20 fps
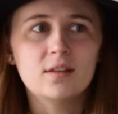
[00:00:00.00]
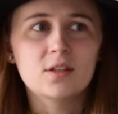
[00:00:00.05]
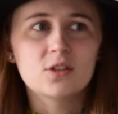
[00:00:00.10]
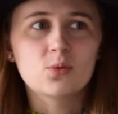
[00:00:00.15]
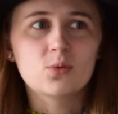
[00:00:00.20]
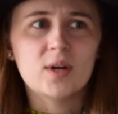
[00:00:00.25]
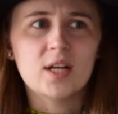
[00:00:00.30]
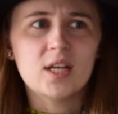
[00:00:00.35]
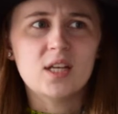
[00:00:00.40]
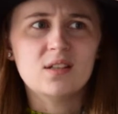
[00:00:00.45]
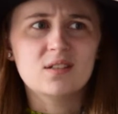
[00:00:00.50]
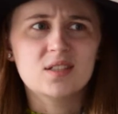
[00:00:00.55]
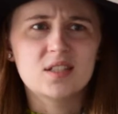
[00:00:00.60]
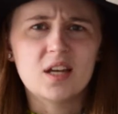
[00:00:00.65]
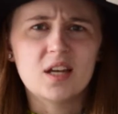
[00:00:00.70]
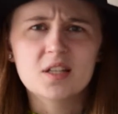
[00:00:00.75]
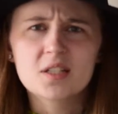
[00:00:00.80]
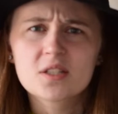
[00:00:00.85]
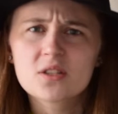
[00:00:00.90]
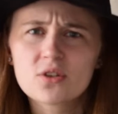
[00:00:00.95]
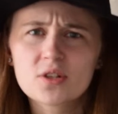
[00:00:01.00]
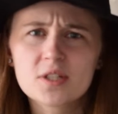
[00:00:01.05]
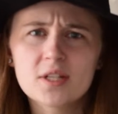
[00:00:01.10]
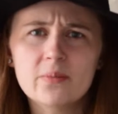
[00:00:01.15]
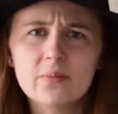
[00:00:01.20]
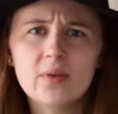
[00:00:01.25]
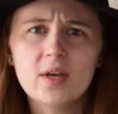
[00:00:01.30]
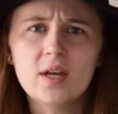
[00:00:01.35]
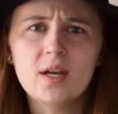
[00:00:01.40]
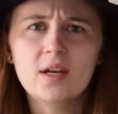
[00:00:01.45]
the 26th or
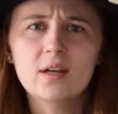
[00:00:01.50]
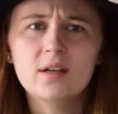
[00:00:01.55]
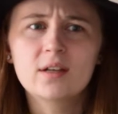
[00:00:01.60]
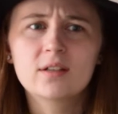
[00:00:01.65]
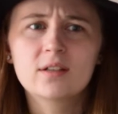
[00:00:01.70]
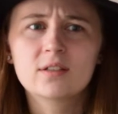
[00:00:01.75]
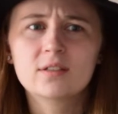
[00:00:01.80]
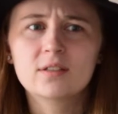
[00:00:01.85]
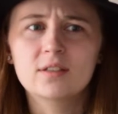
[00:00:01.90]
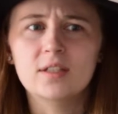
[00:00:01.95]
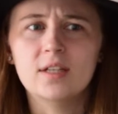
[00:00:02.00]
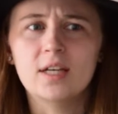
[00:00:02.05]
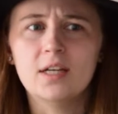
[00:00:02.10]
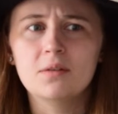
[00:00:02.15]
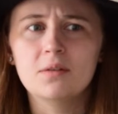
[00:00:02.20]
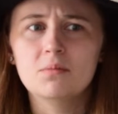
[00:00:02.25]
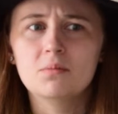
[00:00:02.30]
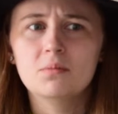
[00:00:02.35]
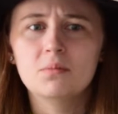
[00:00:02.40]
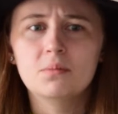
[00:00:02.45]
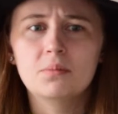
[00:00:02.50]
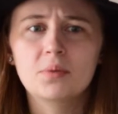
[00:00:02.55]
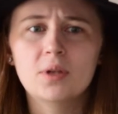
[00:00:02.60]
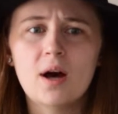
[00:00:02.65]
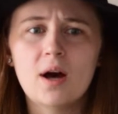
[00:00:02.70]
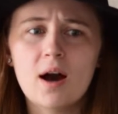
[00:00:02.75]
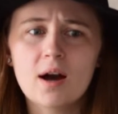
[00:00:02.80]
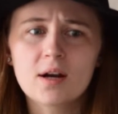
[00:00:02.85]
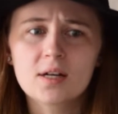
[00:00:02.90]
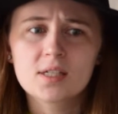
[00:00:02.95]
something. It
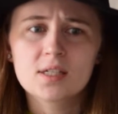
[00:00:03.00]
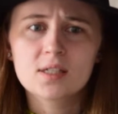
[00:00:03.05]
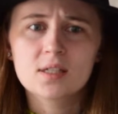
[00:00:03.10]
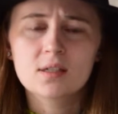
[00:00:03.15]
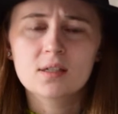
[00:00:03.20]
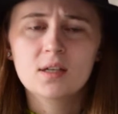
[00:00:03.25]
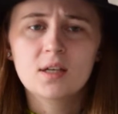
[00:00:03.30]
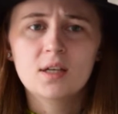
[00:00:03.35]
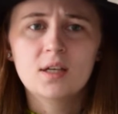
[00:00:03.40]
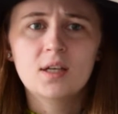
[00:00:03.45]
blocked.